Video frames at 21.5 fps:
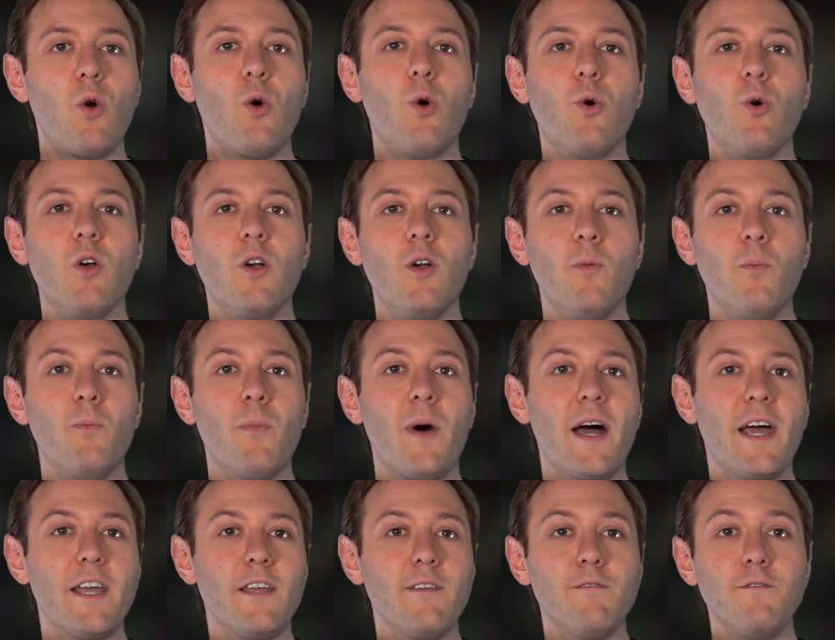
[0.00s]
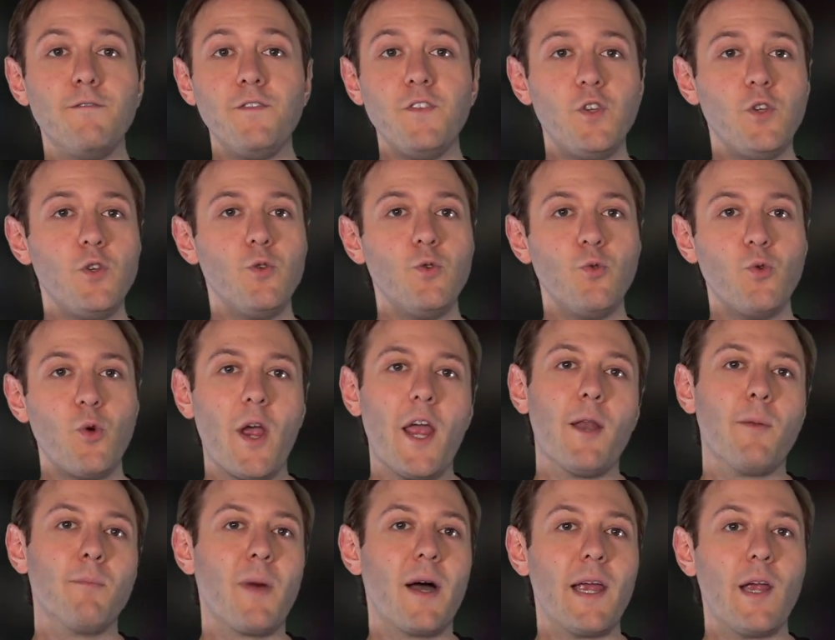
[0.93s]
or my view
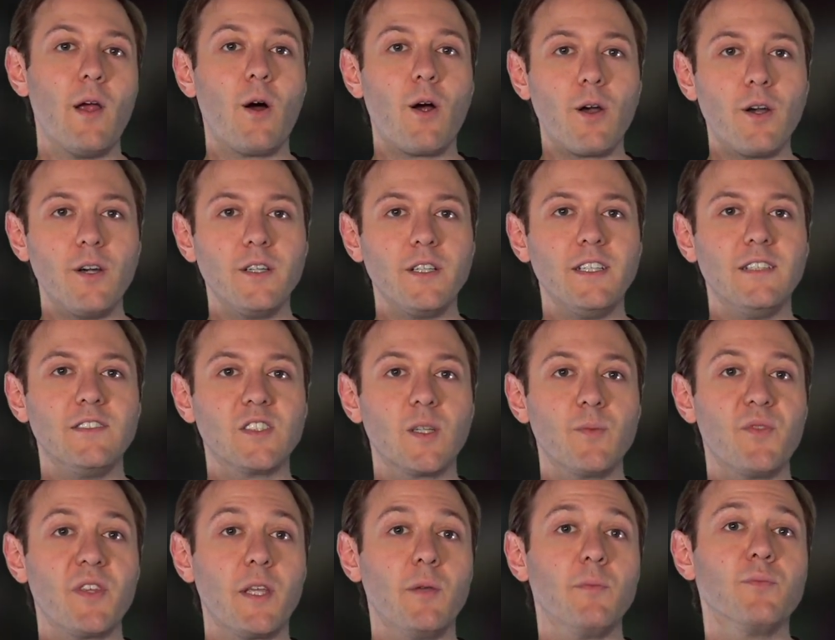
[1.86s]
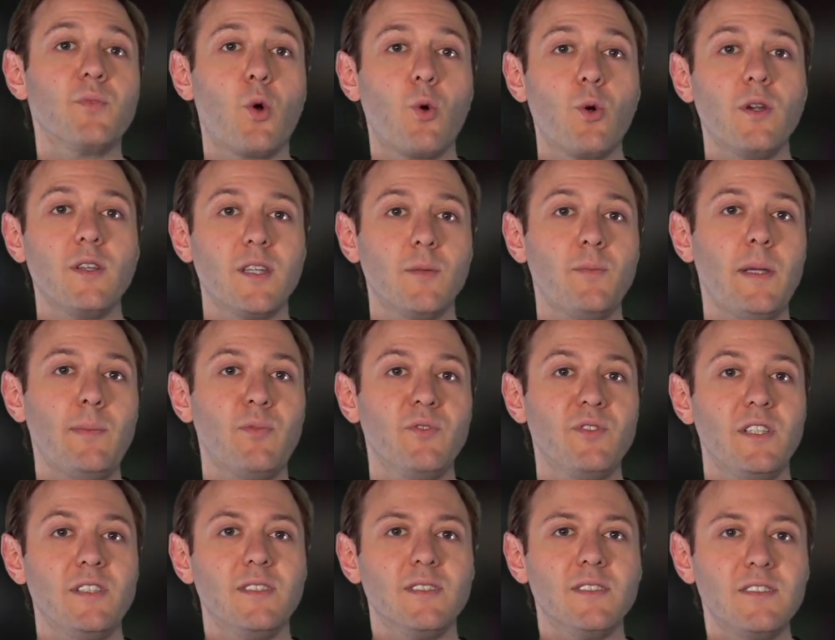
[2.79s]
and my art is something important that people
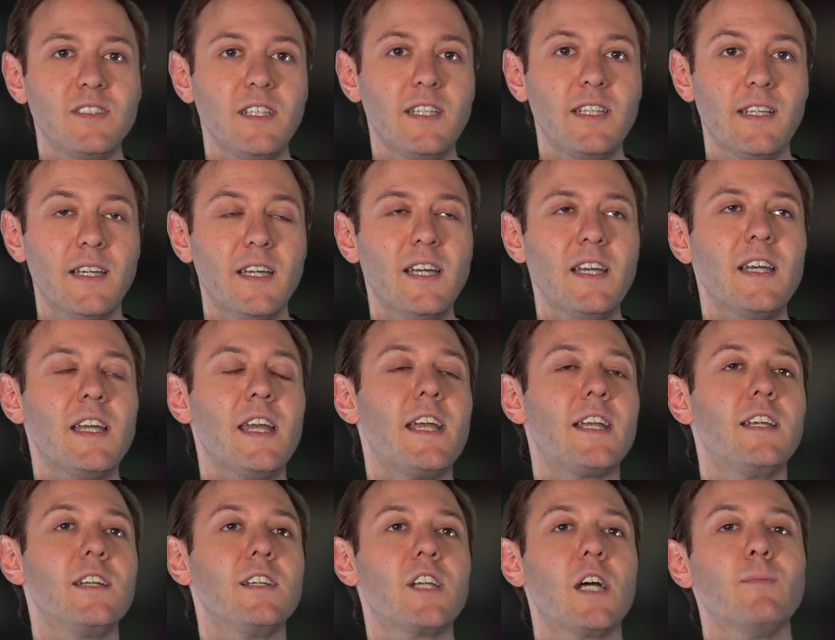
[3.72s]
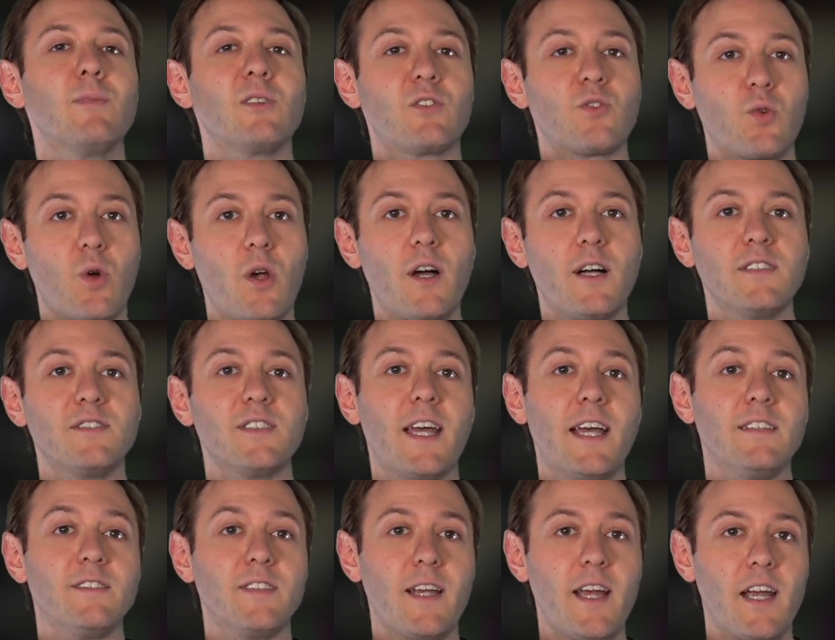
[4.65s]
need to see, it can come across
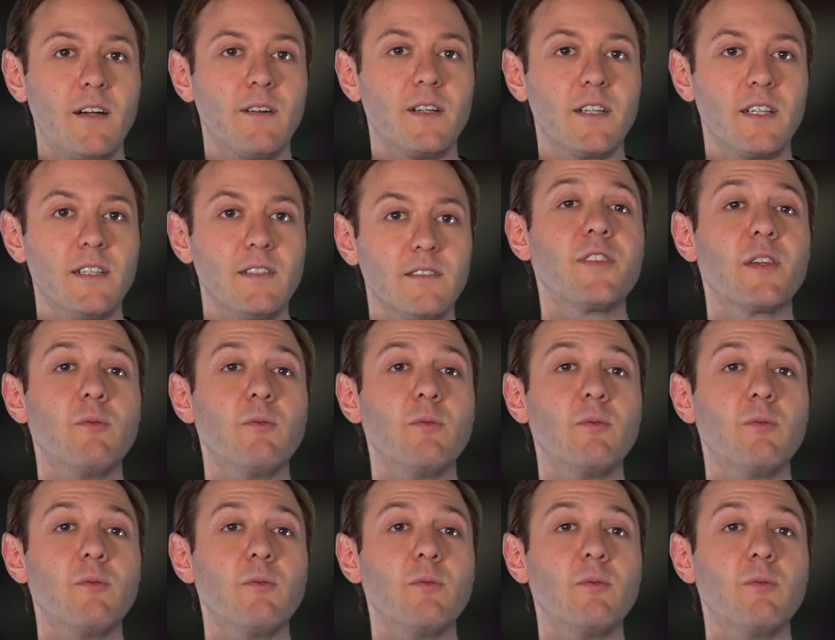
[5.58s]
as arrogant.